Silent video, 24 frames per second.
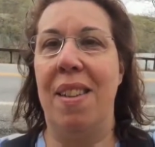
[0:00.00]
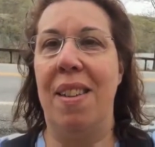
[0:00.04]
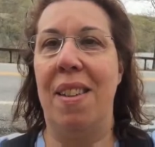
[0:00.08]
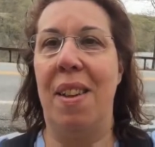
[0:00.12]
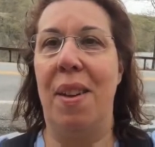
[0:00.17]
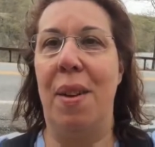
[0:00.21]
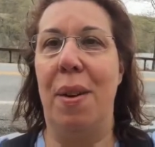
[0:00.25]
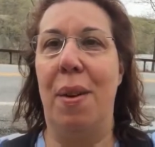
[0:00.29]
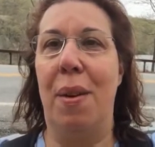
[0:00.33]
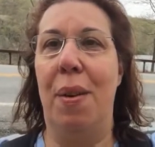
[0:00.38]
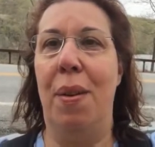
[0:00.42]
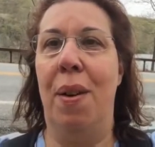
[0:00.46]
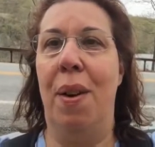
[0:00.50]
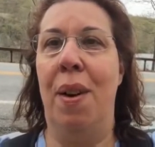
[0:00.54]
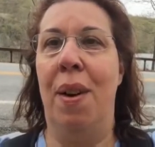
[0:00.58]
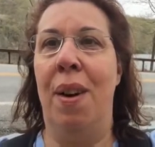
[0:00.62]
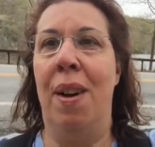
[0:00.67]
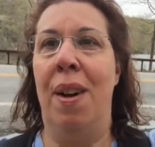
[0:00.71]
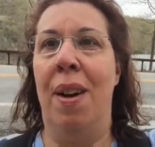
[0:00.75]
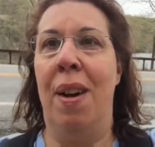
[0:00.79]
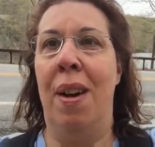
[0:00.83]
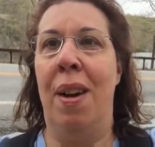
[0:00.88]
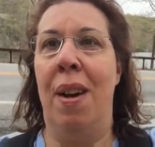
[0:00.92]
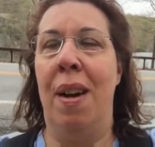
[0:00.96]

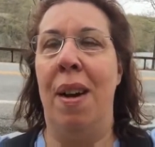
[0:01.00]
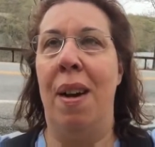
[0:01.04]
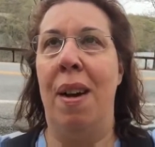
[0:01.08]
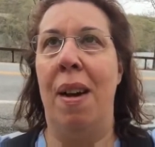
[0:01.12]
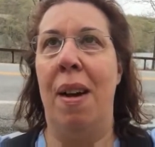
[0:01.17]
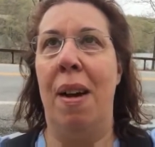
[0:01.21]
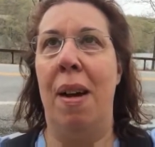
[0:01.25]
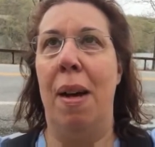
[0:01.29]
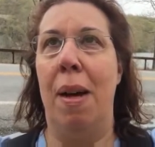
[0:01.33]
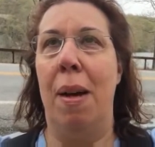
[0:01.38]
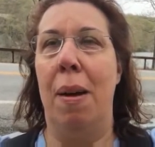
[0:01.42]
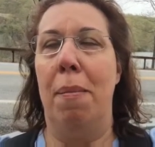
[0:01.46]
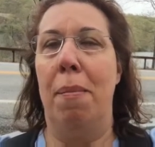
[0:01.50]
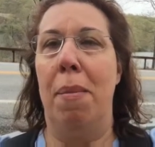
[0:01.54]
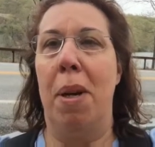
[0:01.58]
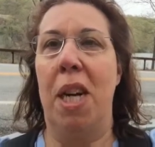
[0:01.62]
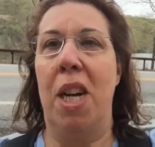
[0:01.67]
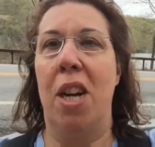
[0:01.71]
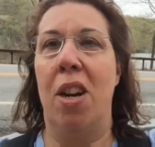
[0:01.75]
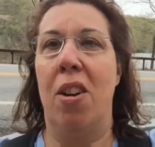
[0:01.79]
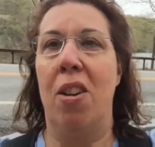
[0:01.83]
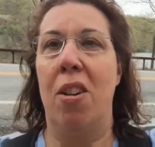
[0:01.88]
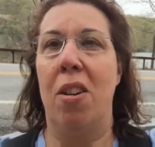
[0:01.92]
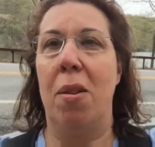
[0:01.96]
So uh, my
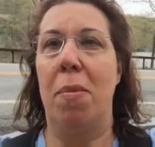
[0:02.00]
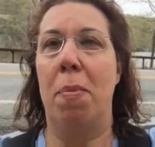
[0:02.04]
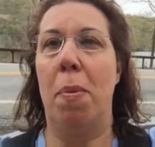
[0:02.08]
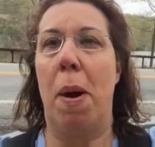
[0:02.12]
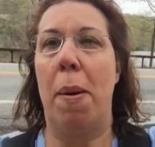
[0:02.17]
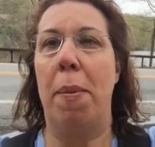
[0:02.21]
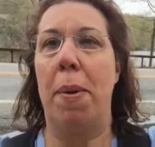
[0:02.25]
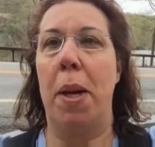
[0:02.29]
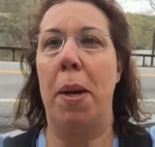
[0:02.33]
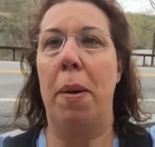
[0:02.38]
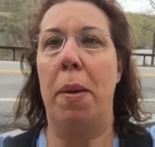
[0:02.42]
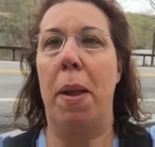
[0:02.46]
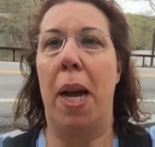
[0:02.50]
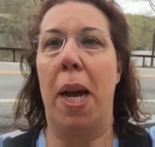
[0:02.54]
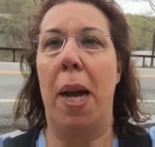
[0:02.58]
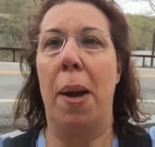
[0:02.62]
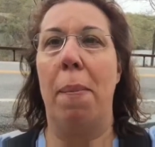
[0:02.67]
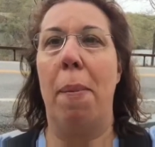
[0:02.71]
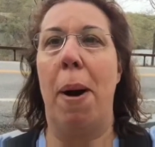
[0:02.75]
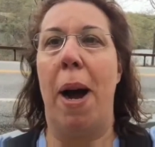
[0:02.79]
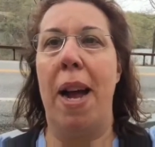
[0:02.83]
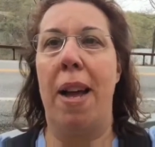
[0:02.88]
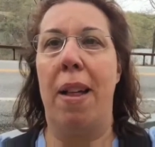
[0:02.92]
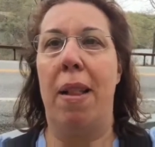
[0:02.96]
car is probably like a
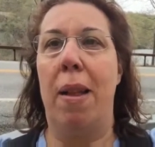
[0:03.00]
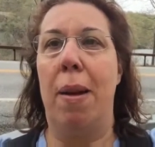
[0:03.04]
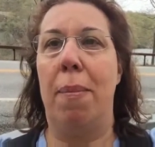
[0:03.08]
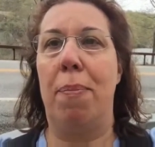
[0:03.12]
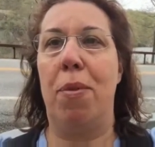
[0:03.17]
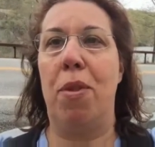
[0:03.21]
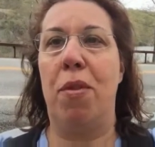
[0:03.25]
mile up